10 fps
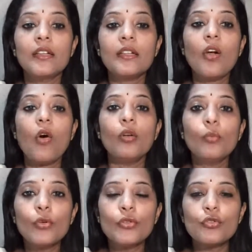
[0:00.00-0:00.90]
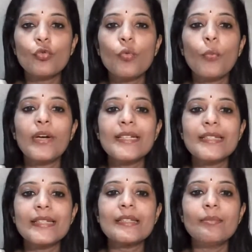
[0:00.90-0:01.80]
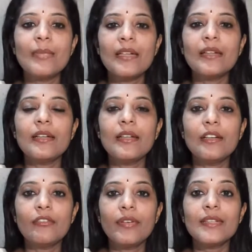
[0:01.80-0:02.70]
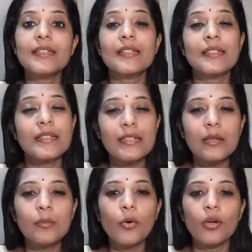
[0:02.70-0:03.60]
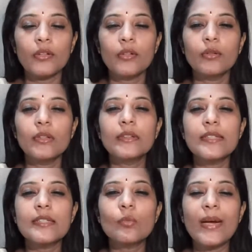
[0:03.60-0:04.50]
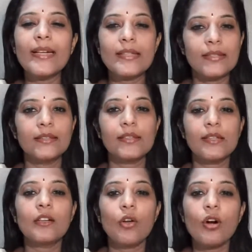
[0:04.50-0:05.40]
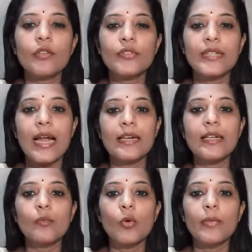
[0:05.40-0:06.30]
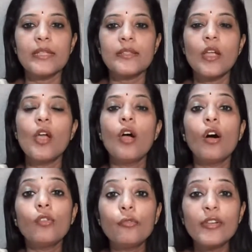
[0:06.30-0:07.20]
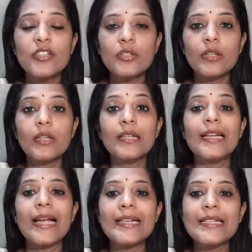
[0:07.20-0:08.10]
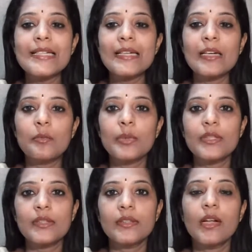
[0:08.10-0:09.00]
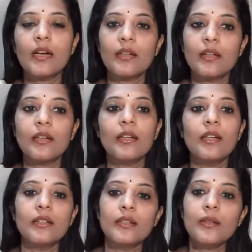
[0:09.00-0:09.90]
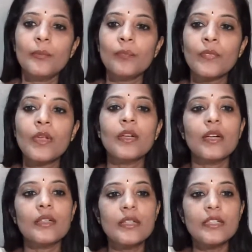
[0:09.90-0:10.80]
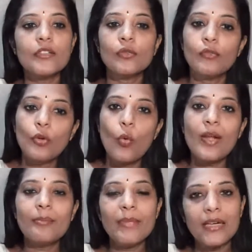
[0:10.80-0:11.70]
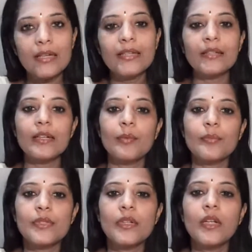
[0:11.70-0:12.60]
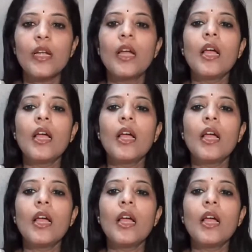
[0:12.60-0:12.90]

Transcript: Here, almost 2.6 million infants are stillborn. This is why I said there are a lot of saddening moments, of which 98% occur in the countries of low and middle incomes.